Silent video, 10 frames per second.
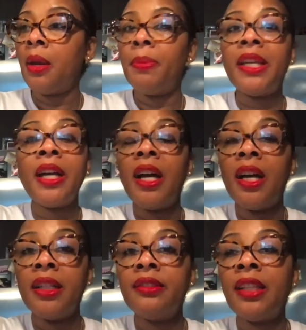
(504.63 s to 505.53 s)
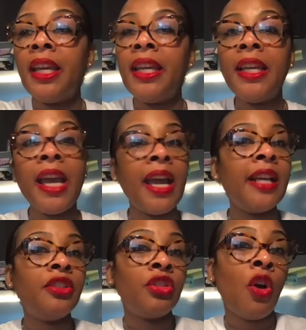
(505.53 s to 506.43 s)
because he
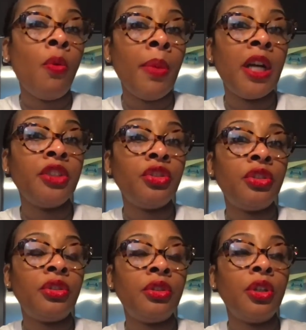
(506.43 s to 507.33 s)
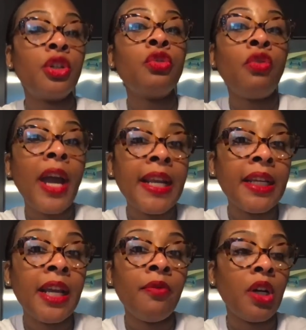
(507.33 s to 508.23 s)
had so much
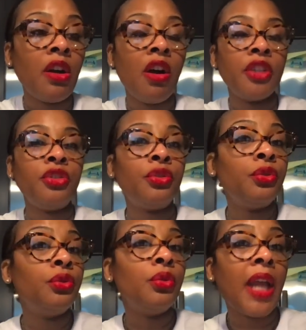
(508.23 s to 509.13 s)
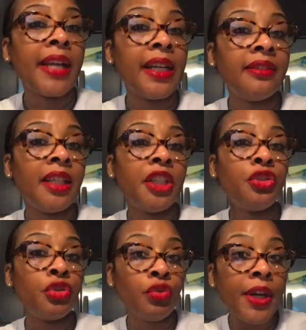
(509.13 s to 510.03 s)
credit in regards to, like they said,
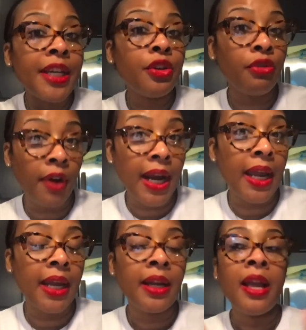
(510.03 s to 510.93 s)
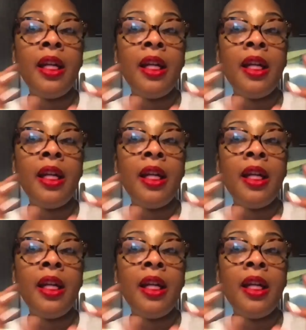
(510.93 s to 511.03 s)
street cred,